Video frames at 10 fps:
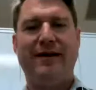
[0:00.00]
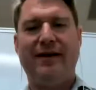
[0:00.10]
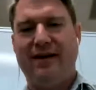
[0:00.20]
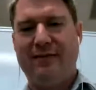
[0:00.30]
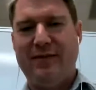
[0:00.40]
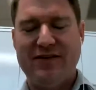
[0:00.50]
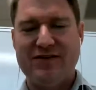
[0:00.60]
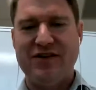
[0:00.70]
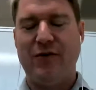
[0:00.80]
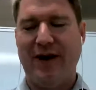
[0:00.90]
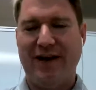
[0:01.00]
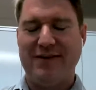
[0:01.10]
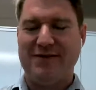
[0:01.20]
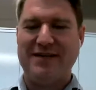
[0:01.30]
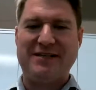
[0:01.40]
I mean, there's no way there
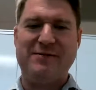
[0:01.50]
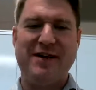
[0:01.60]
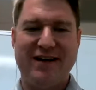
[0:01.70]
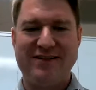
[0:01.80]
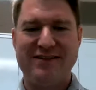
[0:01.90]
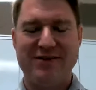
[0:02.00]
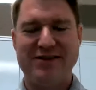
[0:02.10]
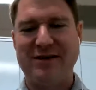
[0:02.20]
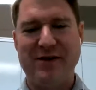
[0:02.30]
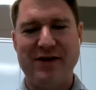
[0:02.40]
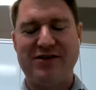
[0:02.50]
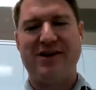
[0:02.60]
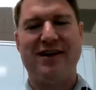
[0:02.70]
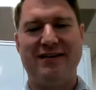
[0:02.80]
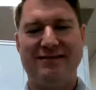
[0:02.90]
was espionage. It was just somebody trying to